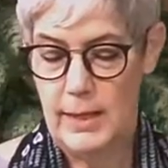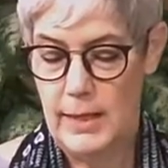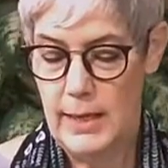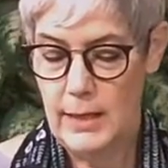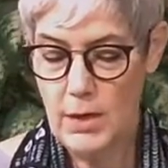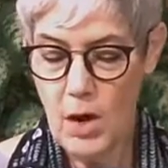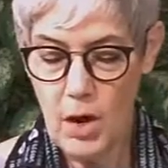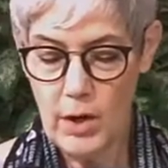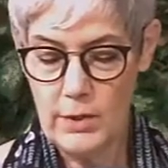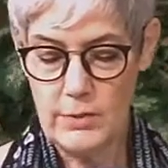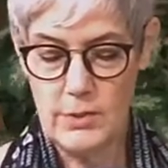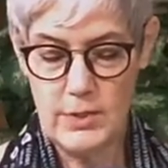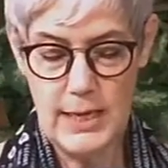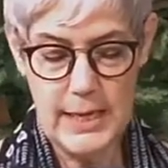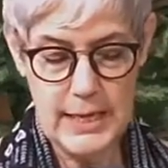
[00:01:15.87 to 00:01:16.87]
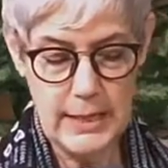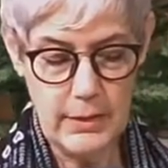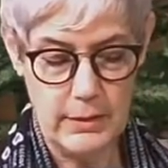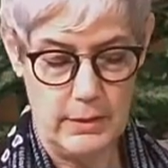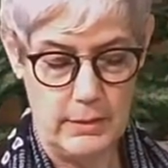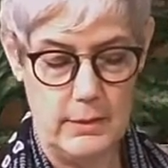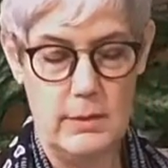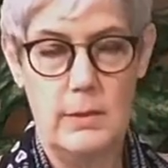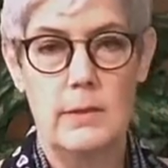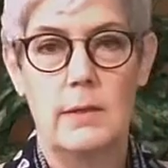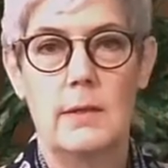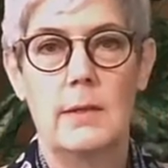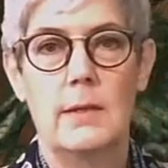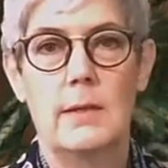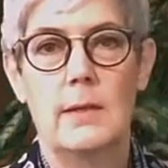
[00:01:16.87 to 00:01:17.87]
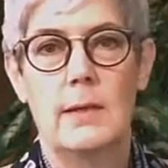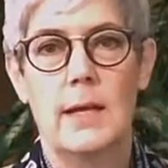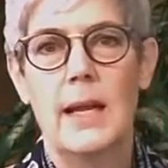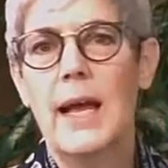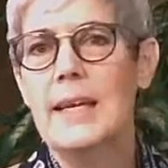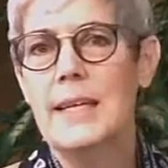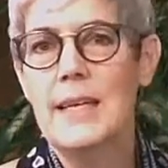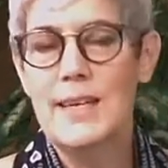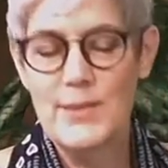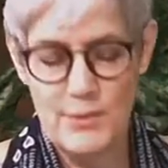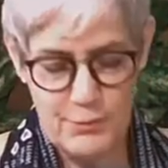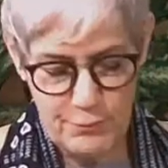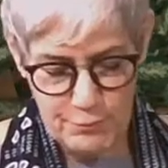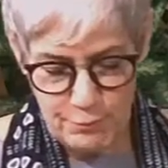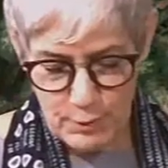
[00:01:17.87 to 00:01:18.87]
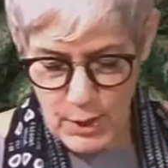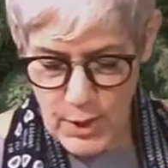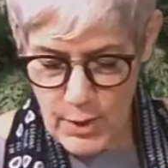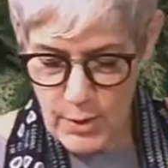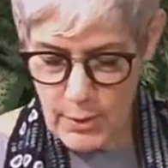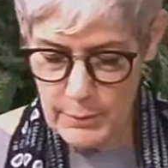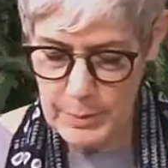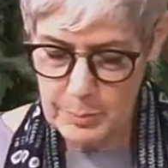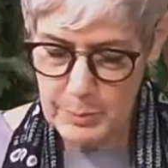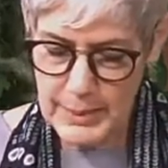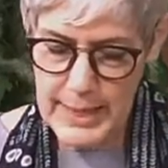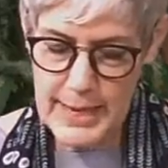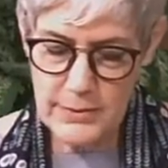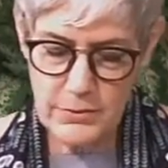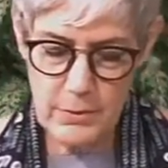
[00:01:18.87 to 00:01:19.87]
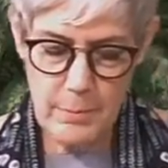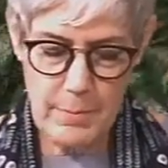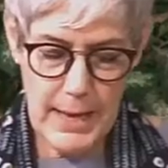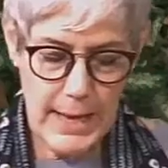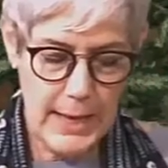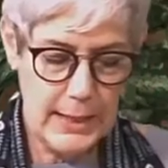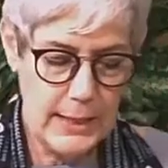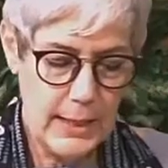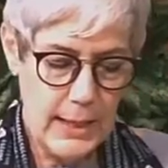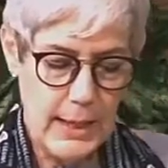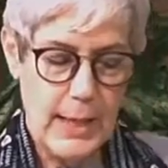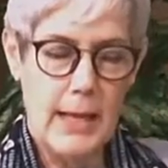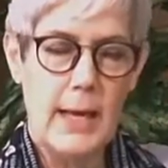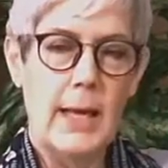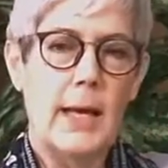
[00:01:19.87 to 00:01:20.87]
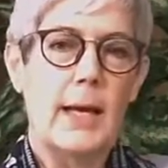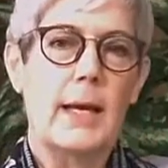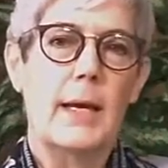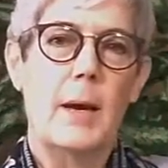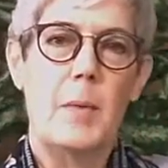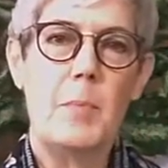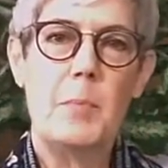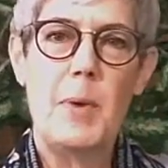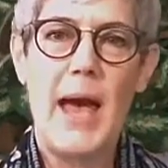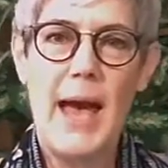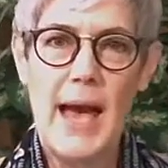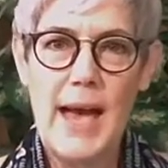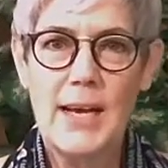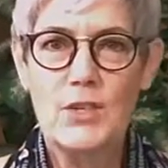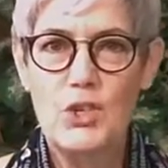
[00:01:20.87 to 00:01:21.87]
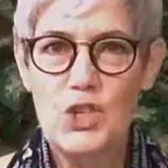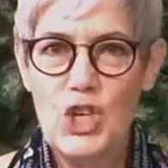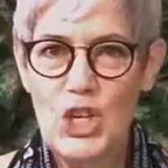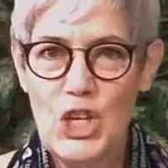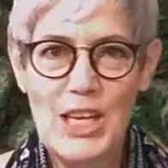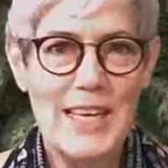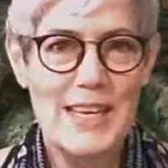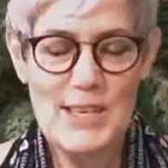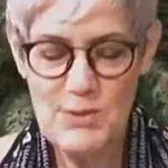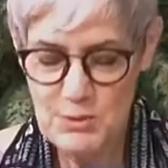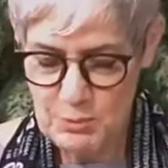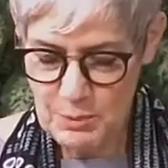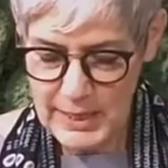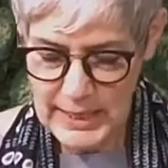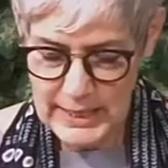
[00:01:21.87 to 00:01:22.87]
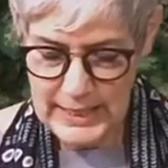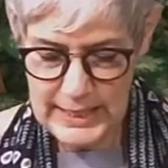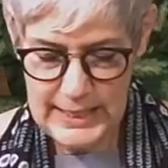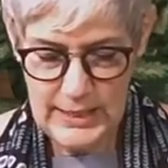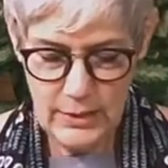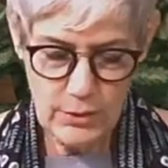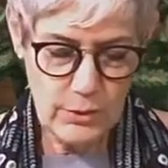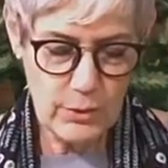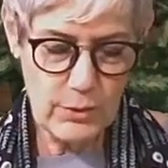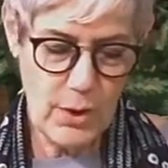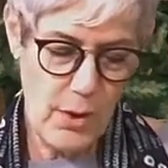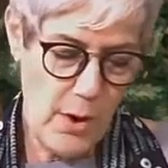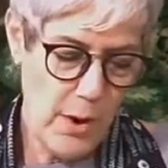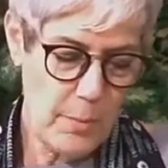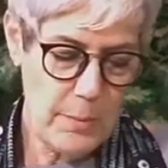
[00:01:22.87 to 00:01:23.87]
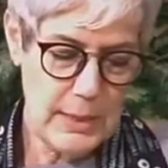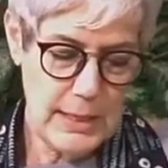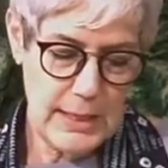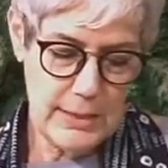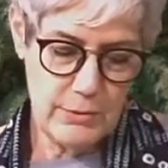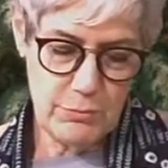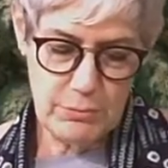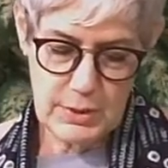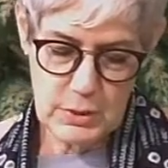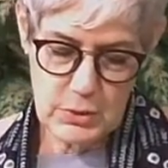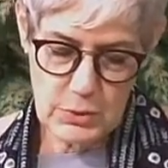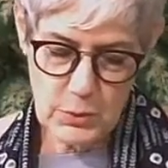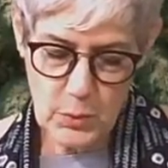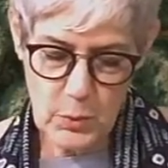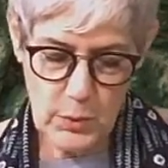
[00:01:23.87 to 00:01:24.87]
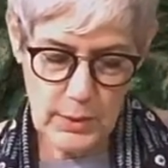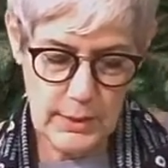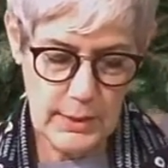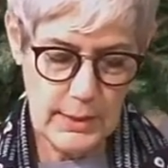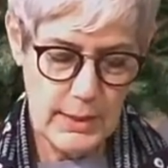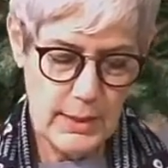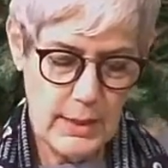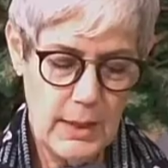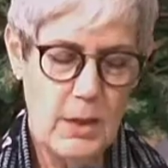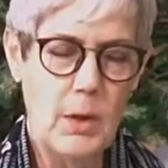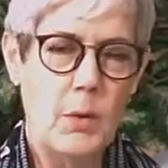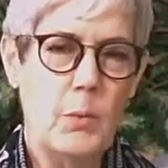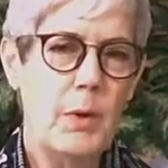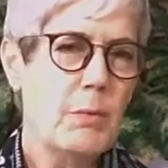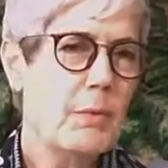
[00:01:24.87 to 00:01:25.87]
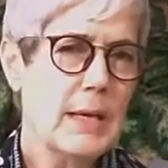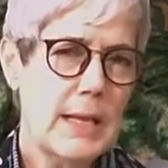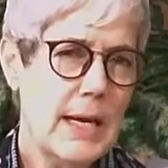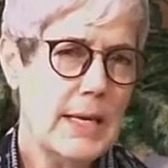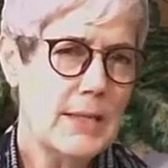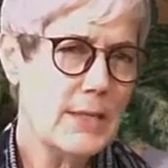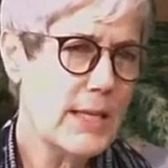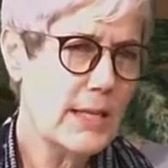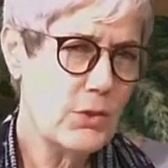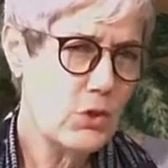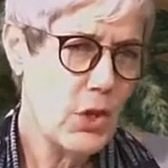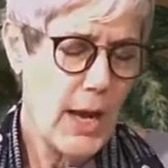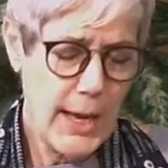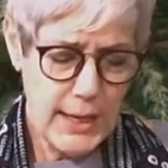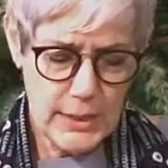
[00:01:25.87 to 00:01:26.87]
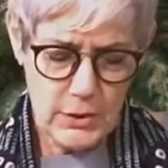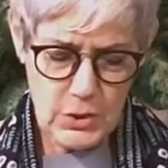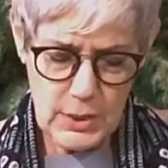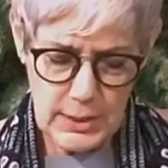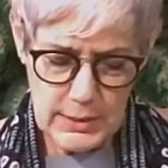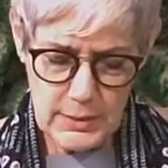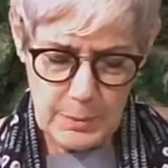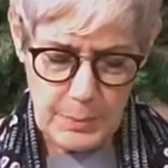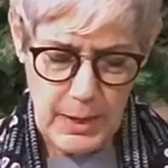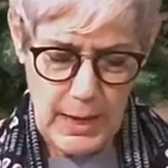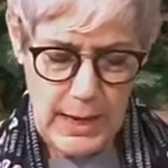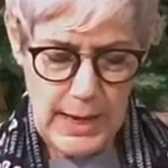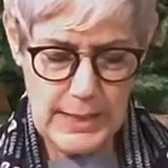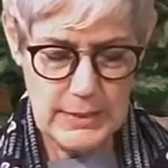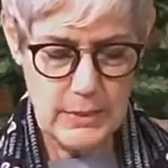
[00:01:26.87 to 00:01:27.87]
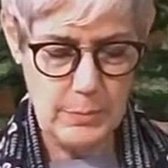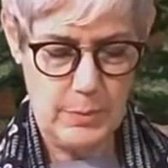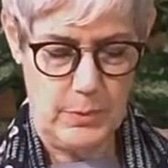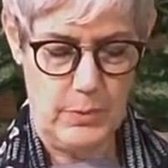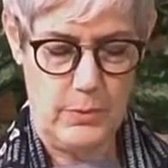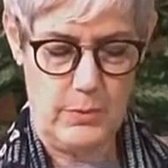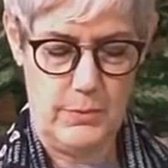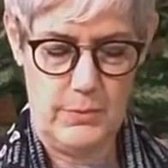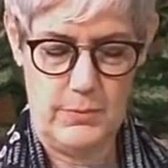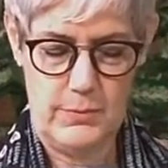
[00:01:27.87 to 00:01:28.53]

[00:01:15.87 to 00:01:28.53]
and hearts heal, and ideas flow, and plans are made. Compassion is rekindled, harmony is restored. We realize that change is possible.